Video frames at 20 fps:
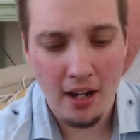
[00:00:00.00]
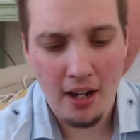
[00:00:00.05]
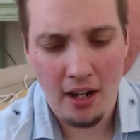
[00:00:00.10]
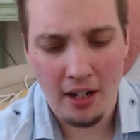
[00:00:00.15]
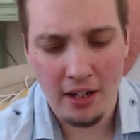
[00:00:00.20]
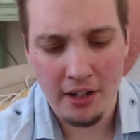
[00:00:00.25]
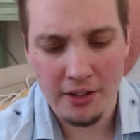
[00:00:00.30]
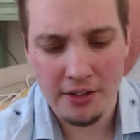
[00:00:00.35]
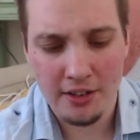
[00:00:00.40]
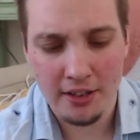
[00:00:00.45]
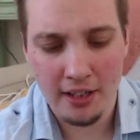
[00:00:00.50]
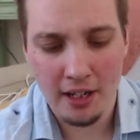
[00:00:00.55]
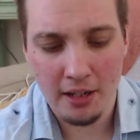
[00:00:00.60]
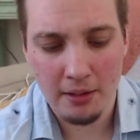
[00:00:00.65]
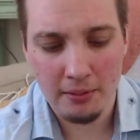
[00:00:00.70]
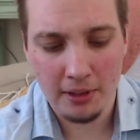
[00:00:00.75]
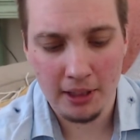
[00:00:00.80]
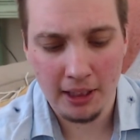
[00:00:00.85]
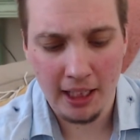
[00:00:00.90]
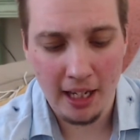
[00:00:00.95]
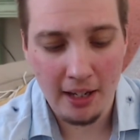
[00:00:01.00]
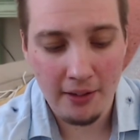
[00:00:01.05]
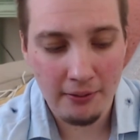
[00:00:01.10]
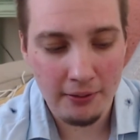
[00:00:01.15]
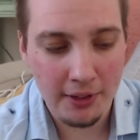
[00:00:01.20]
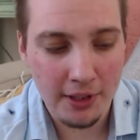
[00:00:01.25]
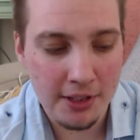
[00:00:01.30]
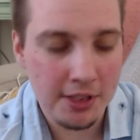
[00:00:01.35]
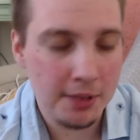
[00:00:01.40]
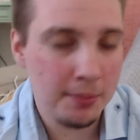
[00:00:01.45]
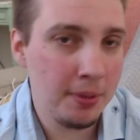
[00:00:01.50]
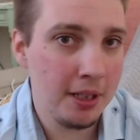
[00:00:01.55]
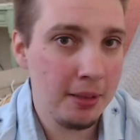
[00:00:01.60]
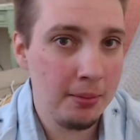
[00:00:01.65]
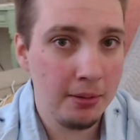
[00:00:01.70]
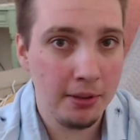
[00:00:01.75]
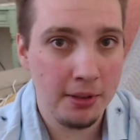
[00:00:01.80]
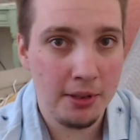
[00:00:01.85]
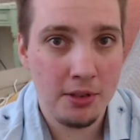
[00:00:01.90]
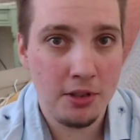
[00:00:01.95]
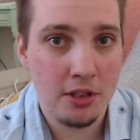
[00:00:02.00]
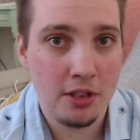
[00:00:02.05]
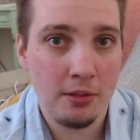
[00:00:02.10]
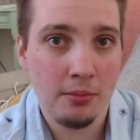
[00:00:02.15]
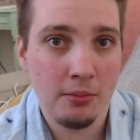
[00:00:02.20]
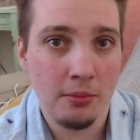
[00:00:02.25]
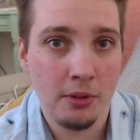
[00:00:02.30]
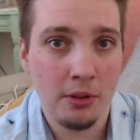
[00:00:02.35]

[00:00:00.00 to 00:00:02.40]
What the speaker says: I used to get really envious of people at the gym